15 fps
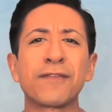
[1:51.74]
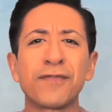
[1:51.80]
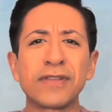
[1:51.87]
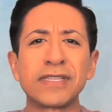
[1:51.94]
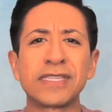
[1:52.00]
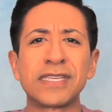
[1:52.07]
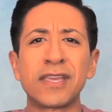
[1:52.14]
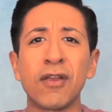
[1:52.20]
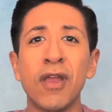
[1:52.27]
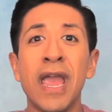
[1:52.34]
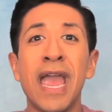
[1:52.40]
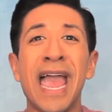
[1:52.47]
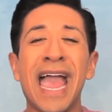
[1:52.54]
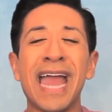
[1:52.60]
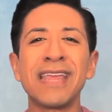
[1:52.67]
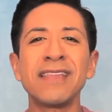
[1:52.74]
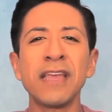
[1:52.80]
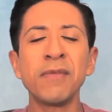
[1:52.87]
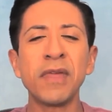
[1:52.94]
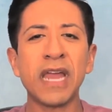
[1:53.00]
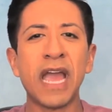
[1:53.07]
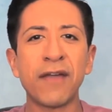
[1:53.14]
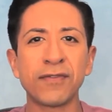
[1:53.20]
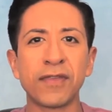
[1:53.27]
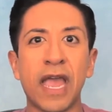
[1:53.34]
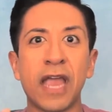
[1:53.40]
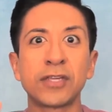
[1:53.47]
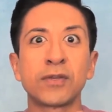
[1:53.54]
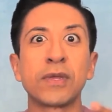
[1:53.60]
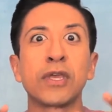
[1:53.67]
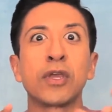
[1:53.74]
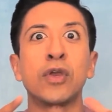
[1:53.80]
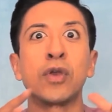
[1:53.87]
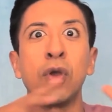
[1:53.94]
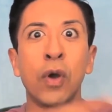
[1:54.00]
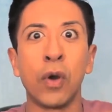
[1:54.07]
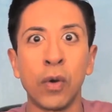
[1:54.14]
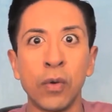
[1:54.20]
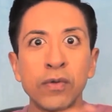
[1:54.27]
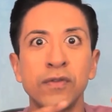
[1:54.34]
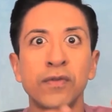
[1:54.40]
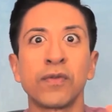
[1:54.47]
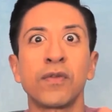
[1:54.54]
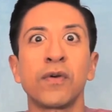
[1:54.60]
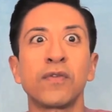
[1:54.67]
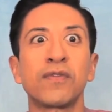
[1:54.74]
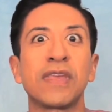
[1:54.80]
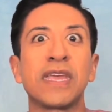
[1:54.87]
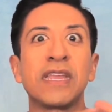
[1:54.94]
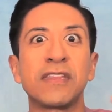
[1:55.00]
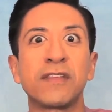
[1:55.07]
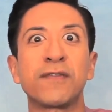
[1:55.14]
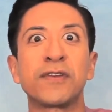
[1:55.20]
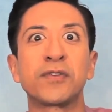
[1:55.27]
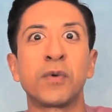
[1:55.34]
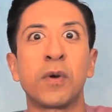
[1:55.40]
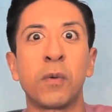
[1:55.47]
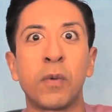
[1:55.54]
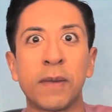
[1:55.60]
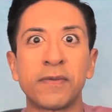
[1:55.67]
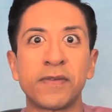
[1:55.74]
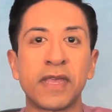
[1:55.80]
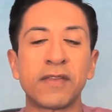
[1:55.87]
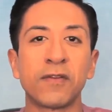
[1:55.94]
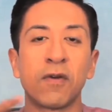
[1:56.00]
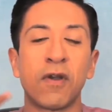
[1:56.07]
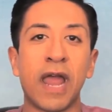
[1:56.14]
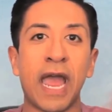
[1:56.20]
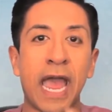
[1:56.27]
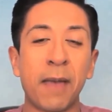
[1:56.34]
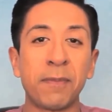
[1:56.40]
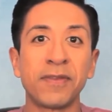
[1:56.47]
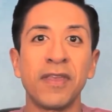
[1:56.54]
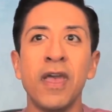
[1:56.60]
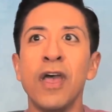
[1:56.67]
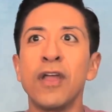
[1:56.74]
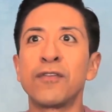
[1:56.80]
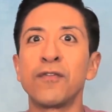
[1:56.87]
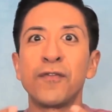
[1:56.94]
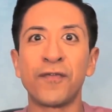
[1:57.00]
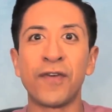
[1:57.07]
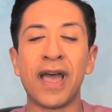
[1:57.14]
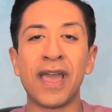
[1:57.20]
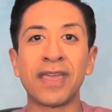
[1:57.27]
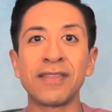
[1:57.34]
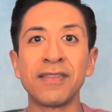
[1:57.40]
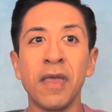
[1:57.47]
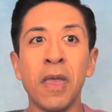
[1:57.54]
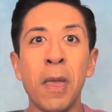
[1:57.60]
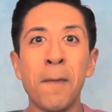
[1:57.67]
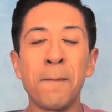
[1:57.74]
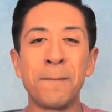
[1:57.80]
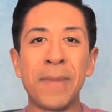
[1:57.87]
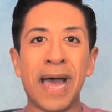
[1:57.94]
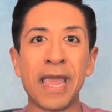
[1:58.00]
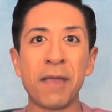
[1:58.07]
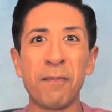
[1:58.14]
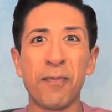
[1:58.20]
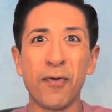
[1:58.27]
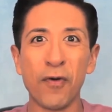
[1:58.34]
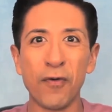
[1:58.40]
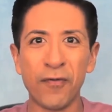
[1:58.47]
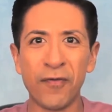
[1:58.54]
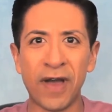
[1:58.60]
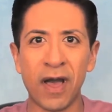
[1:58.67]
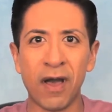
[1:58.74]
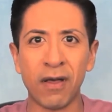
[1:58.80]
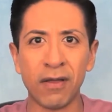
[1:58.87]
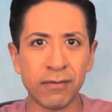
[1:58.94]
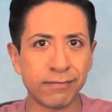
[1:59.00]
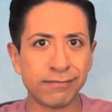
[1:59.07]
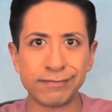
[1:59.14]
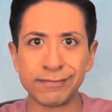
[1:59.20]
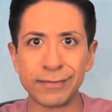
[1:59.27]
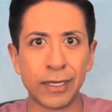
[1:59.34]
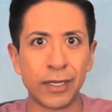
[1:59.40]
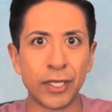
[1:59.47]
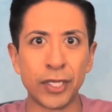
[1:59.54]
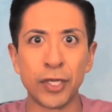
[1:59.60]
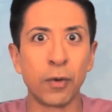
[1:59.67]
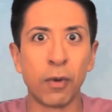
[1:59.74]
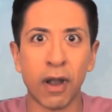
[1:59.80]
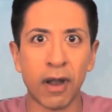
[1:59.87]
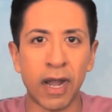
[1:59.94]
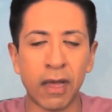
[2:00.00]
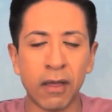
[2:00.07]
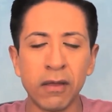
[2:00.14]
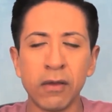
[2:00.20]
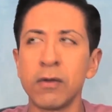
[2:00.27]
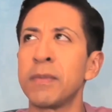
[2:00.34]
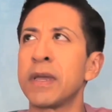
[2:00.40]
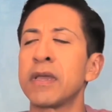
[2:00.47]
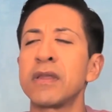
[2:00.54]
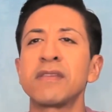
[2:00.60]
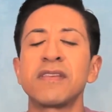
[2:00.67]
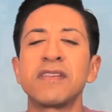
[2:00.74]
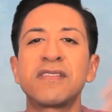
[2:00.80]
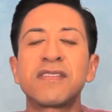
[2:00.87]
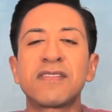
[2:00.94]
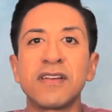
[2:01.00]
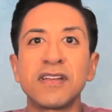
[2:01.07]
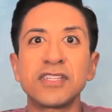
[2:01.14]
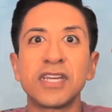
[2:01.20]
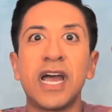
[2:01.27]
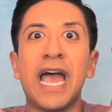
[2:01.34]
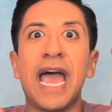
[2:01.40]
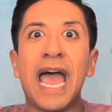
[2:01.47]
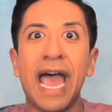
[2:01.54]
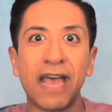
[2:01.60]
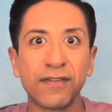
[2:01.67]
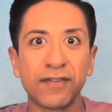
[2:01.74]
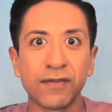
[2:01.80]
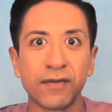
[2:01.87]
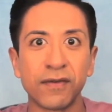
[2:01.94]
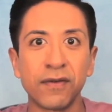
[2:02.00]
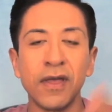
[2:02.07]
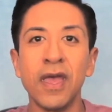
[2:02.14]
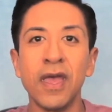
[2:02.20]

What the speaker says: Frontier. Anytime that I have to actually go to those individual websites or apps to find my profile URL, oh my goodness, it's such a hassle.